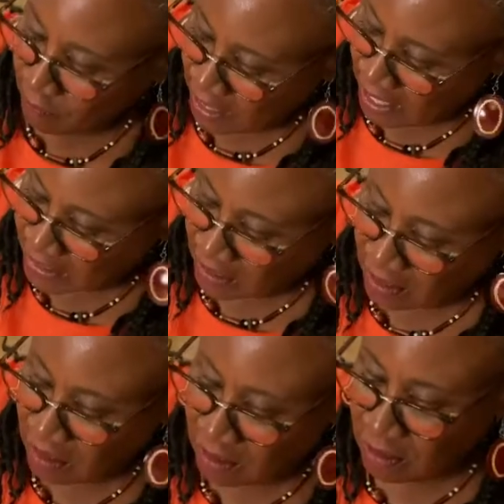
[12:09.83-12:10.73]
Has a
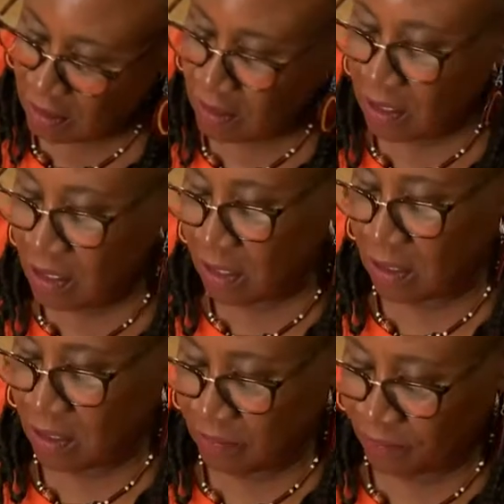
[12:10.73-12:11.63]
good
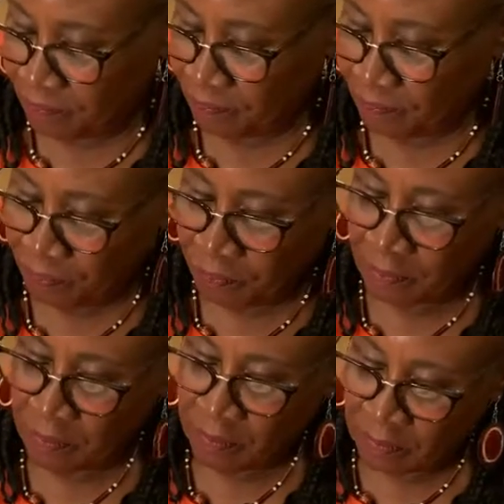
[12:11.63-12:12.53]

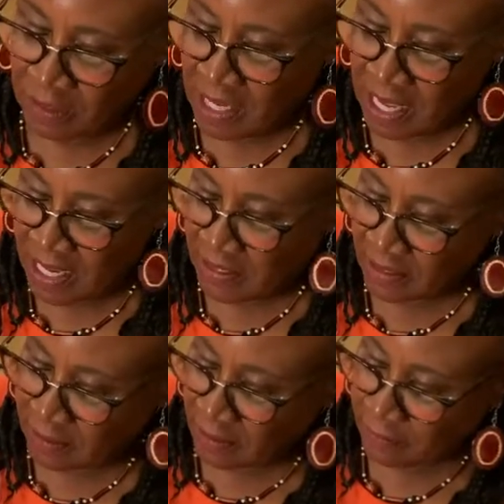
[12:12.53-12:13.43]

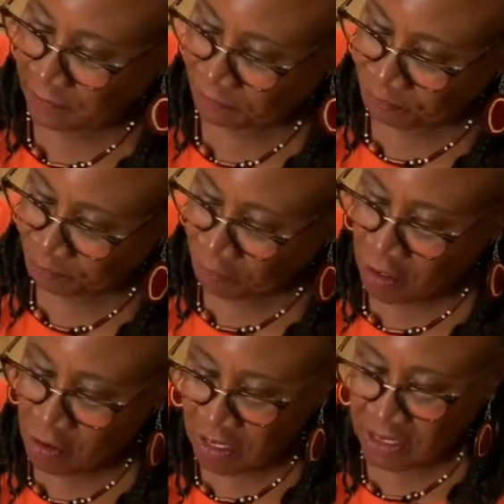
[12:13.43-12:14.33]
taste.
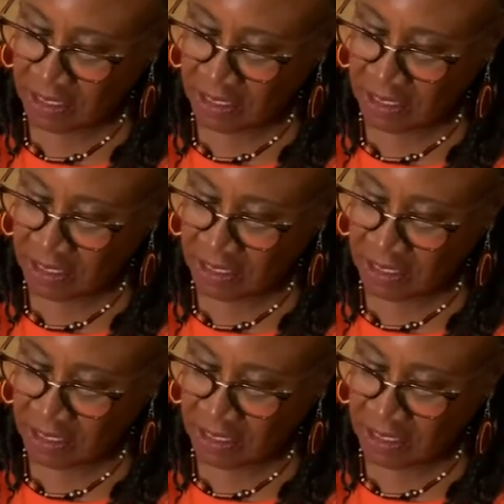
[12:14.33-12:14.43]
You can,